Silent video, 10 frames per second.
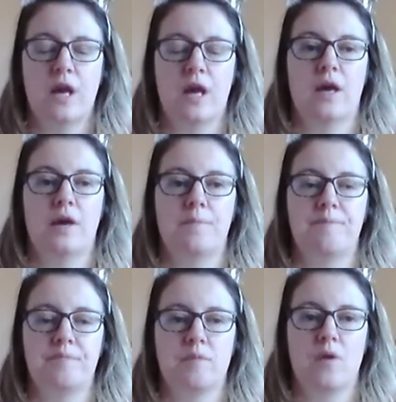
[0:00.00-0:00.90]
I
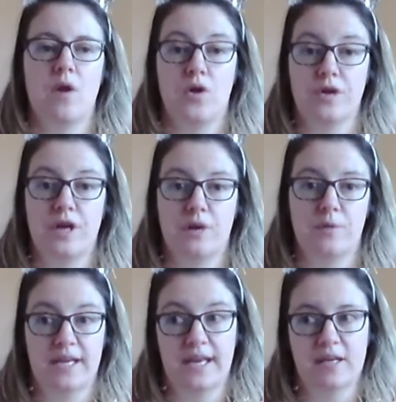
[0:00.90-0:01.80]
know,
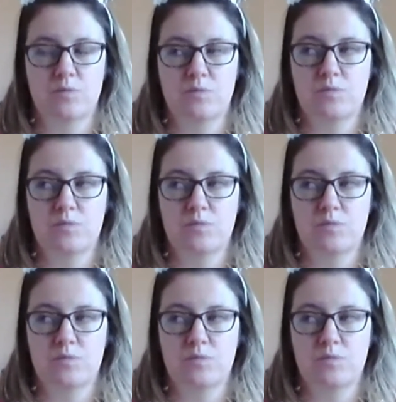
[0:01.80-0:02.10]
again,